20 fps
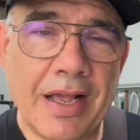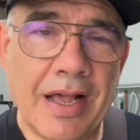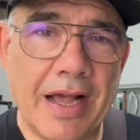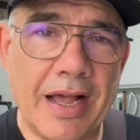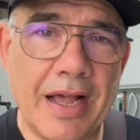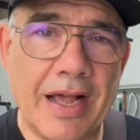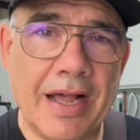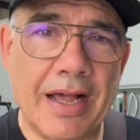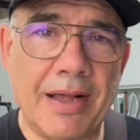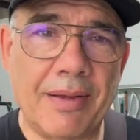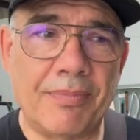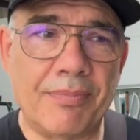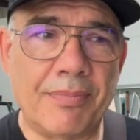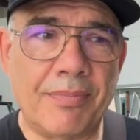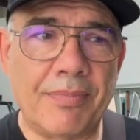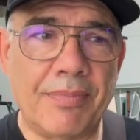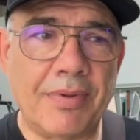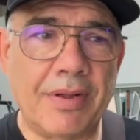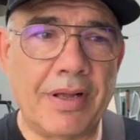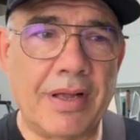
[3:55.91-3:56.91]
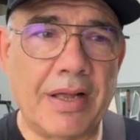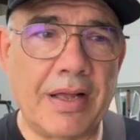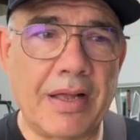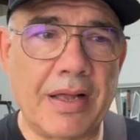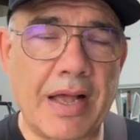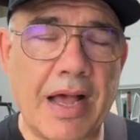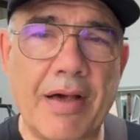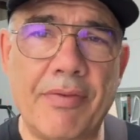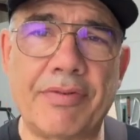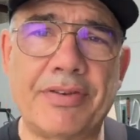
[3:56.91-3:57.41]
I
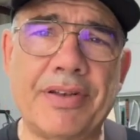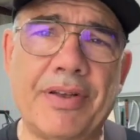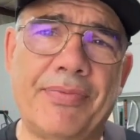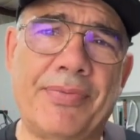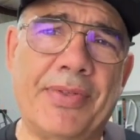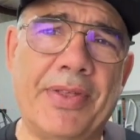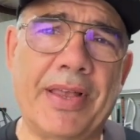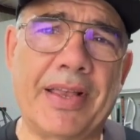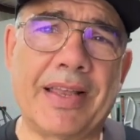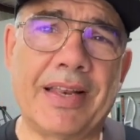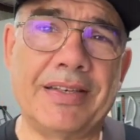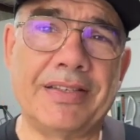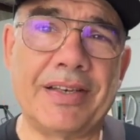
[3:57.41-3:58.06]
was just thinking